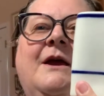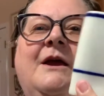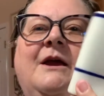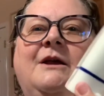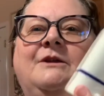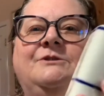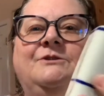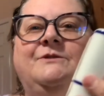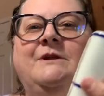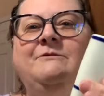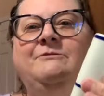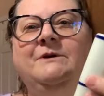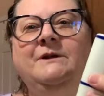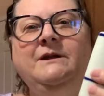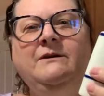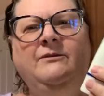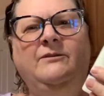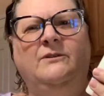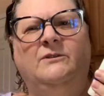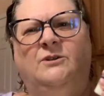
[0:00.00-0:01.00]
So they really
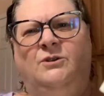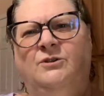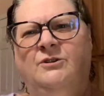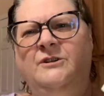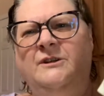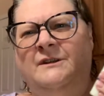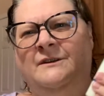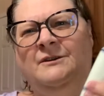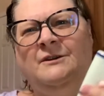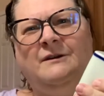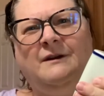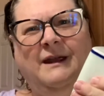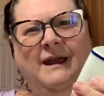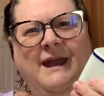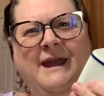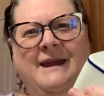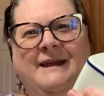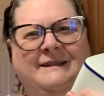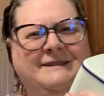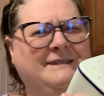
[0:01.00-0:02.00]
feel good in your
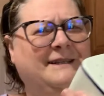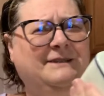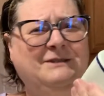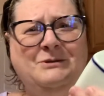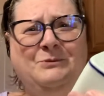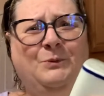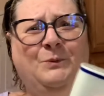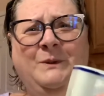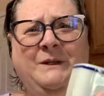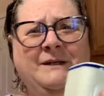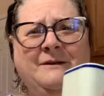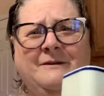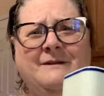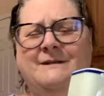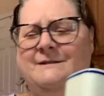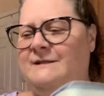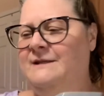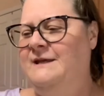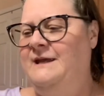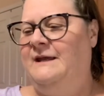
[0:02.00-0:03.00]
hands. It's the
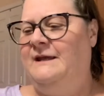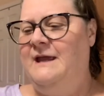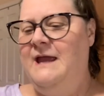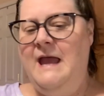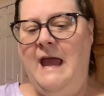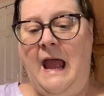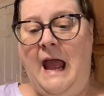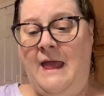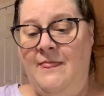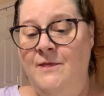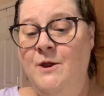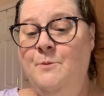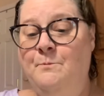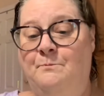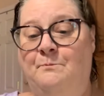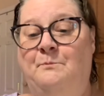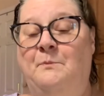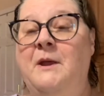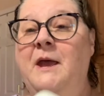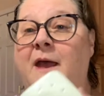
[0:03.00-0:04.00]
weirdest thing. And they're
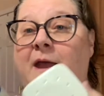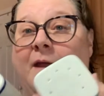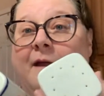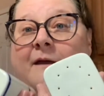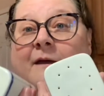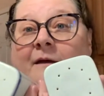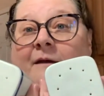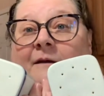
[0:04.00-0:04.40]
big.